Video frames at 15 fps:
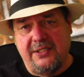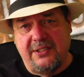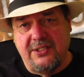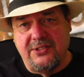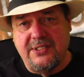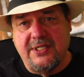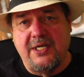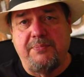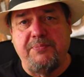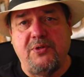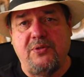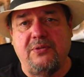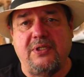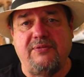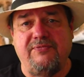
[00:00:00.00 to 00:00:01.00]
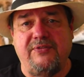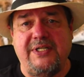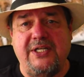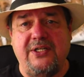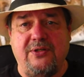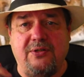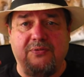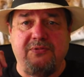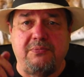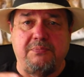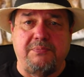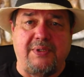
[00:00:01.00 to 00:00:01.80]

and there's a couple of video